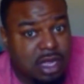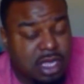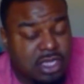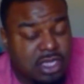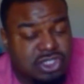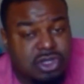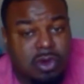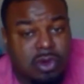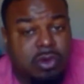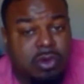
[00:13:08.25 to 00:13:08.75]

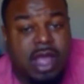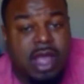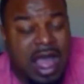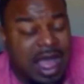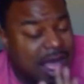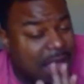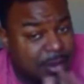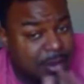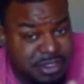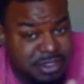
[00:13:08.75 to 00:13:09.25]
So
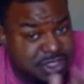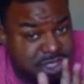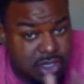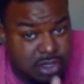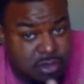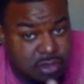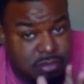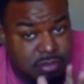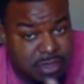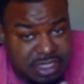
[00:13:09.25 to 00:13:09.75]
I'm
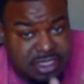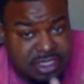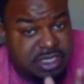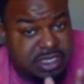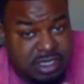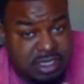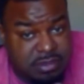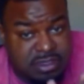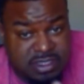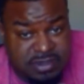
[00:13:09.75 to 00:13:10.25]
still
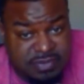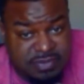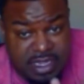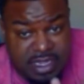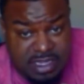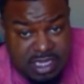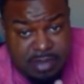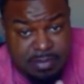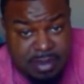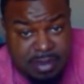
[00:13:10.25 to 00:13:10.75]
mentally was
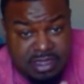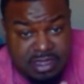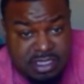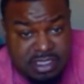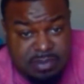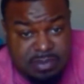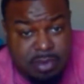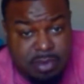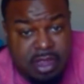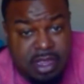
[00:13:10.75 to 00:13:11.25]
fucked up at this
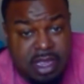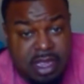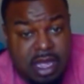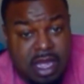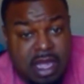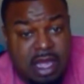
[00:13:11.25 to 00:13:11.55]
point.